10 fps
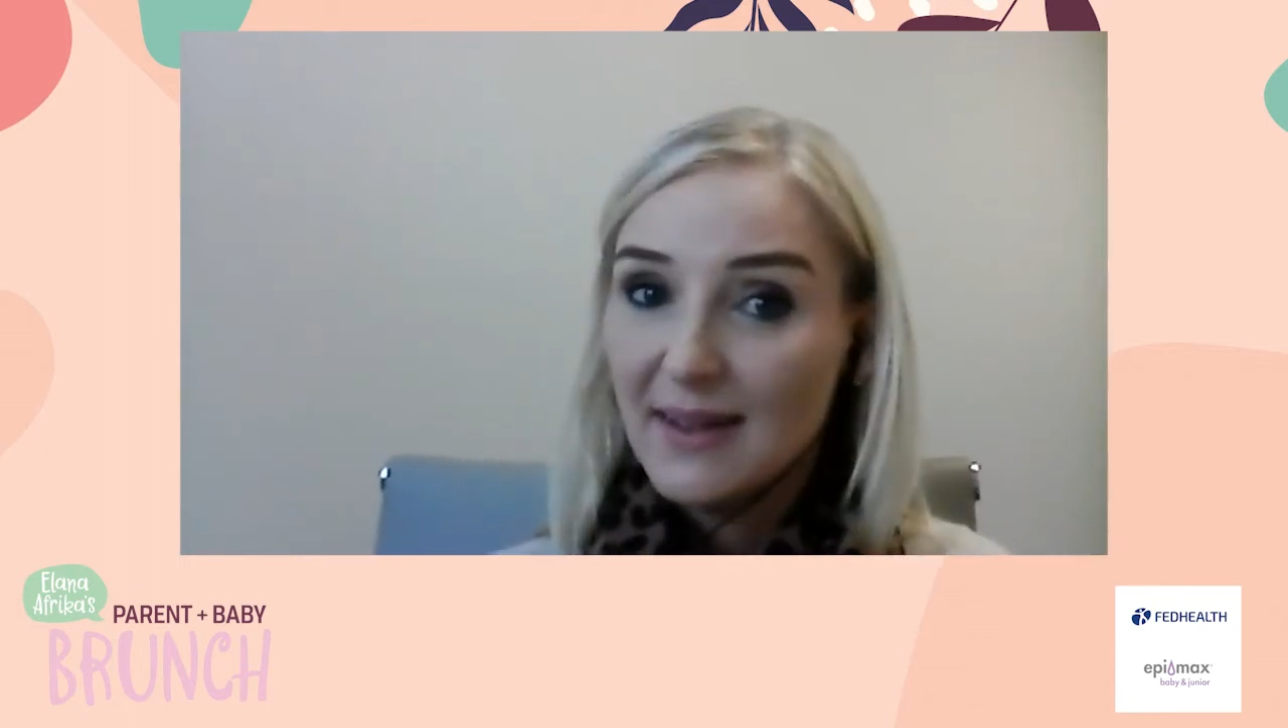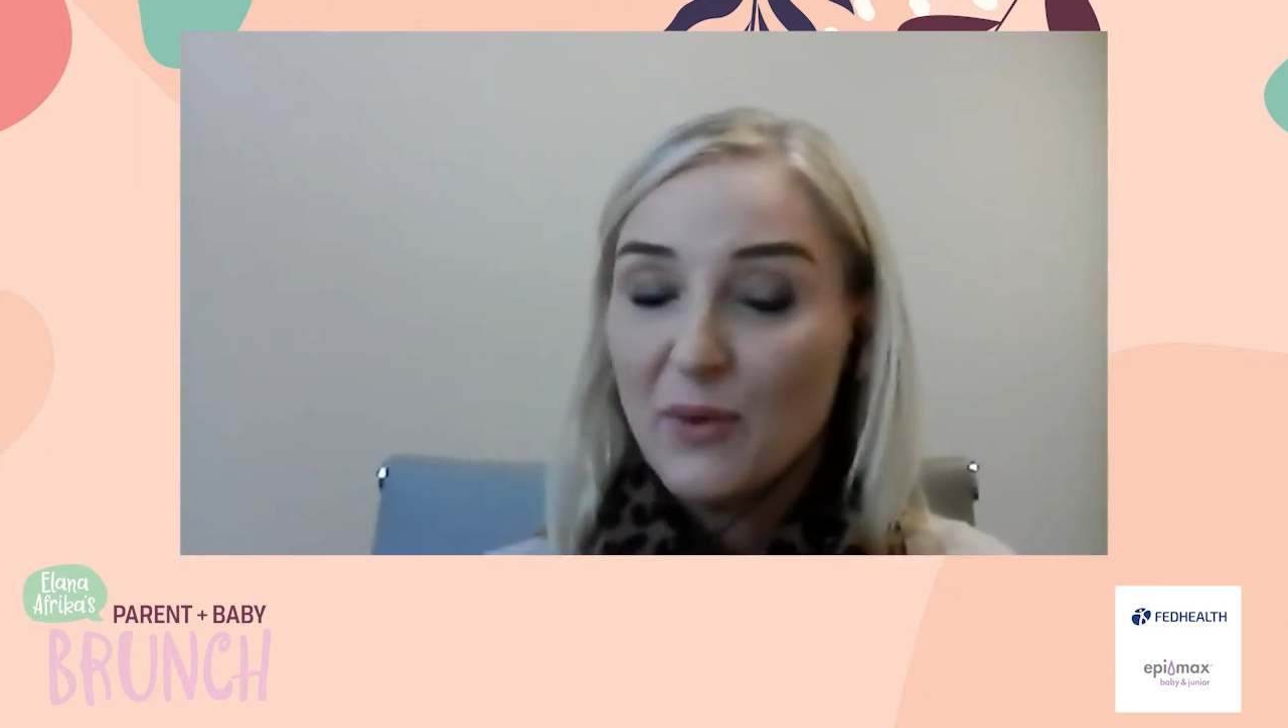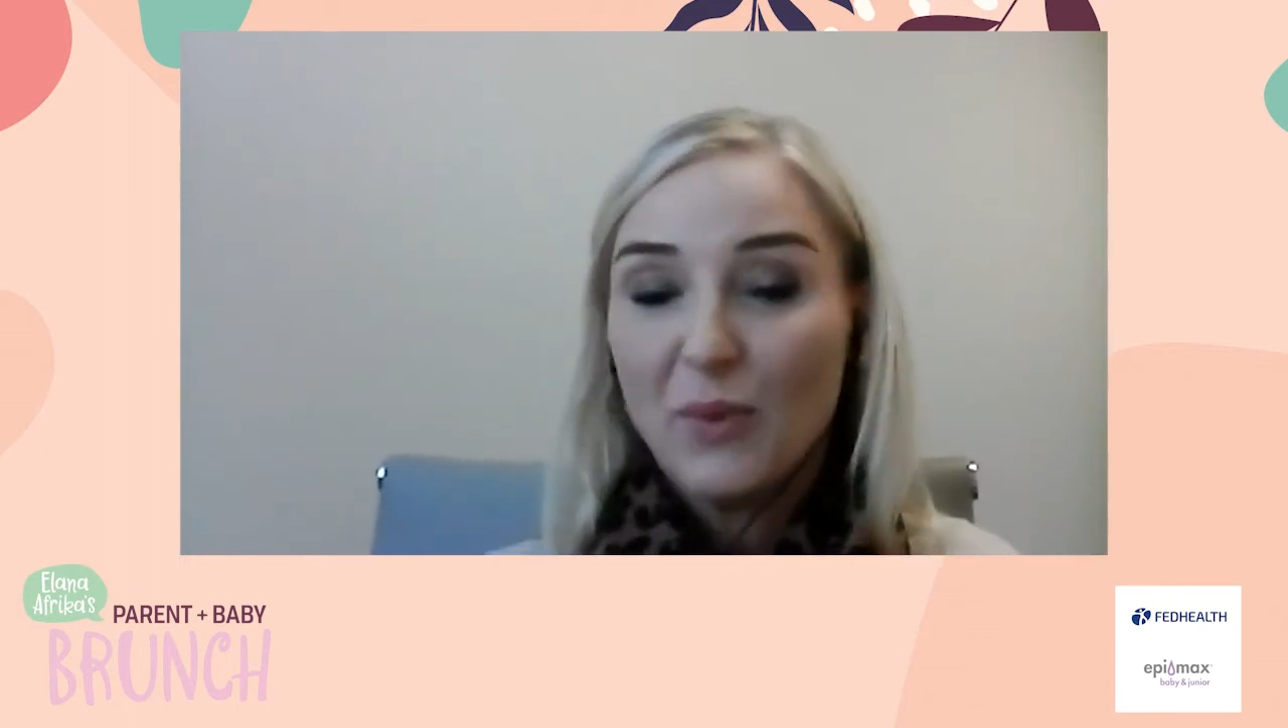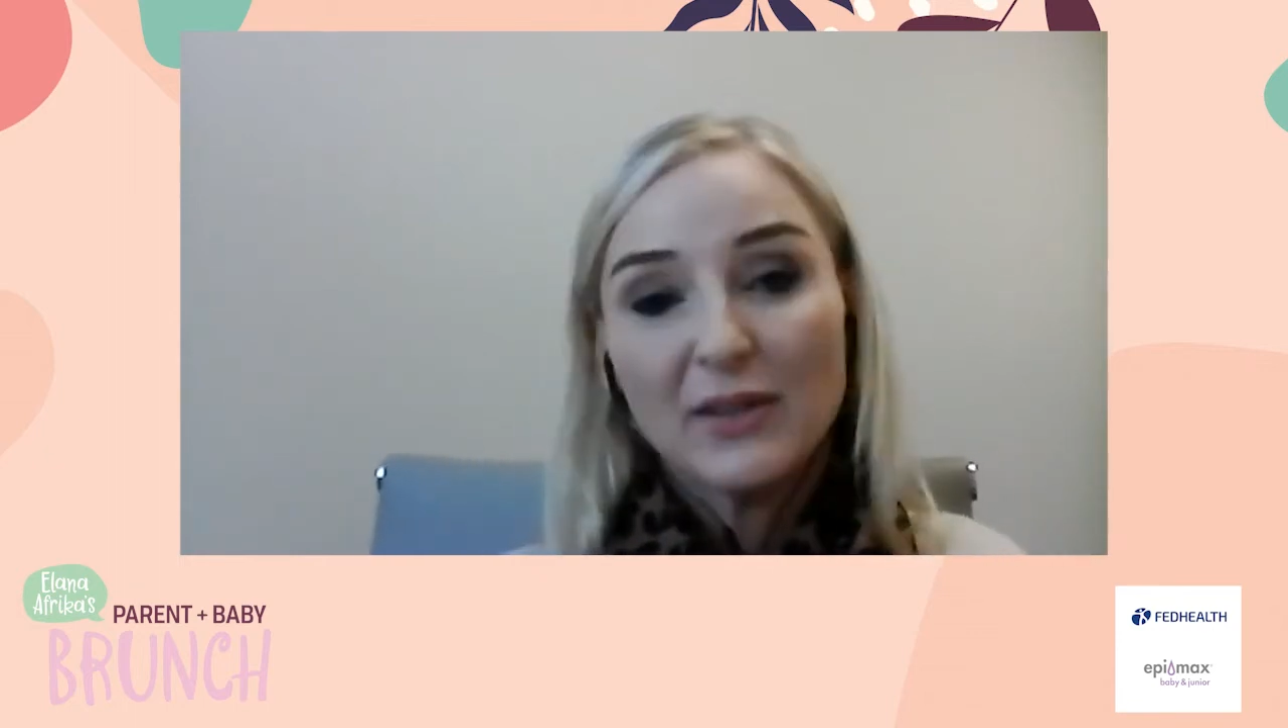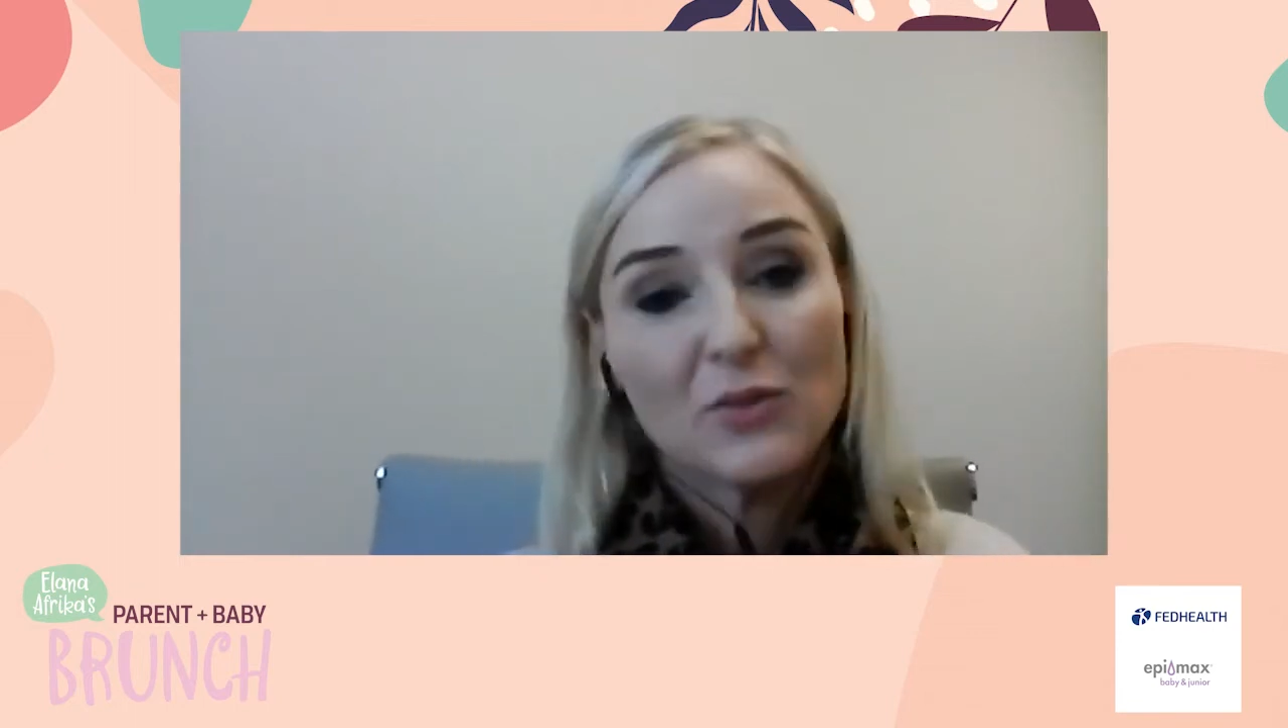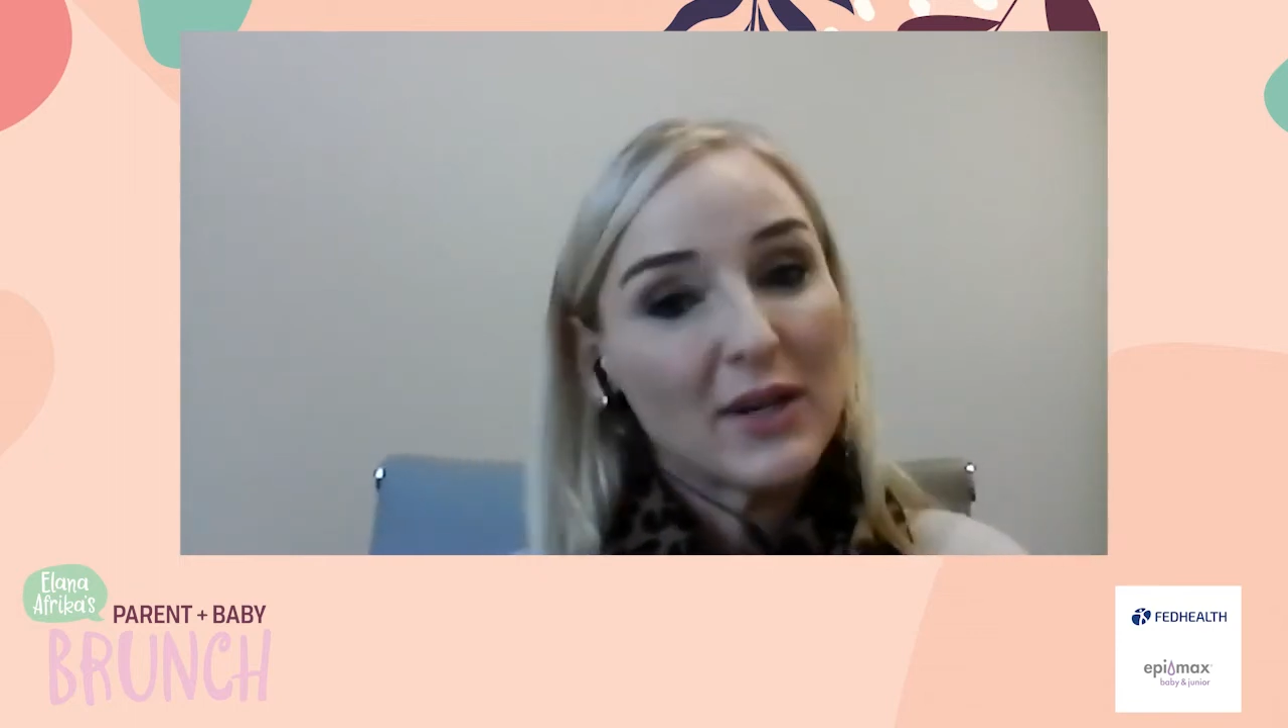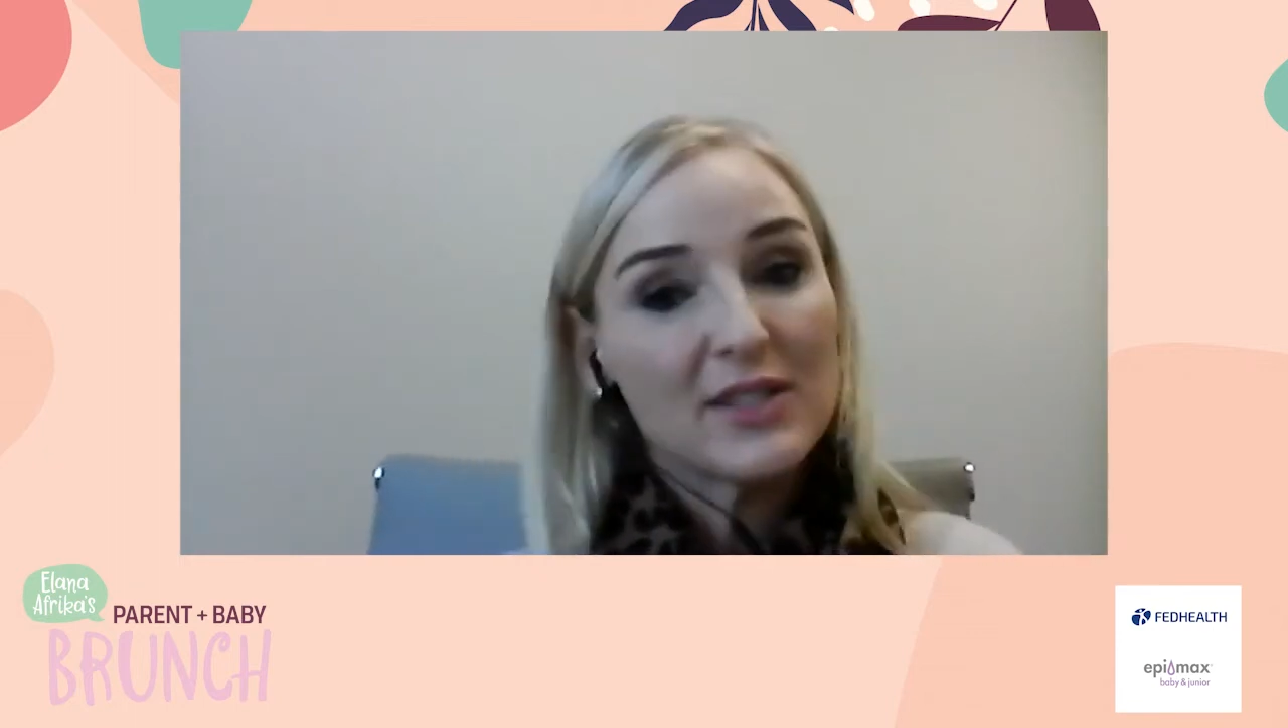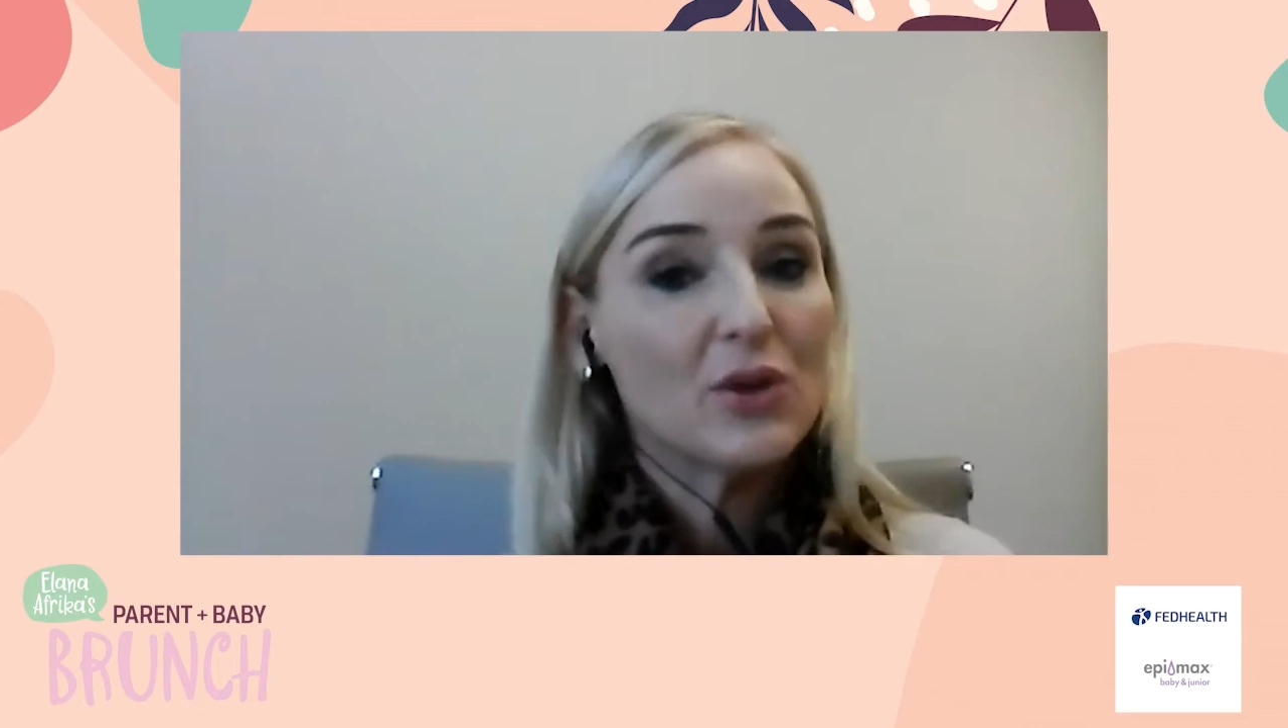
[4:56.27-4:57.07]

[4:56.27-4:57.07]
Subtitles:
What's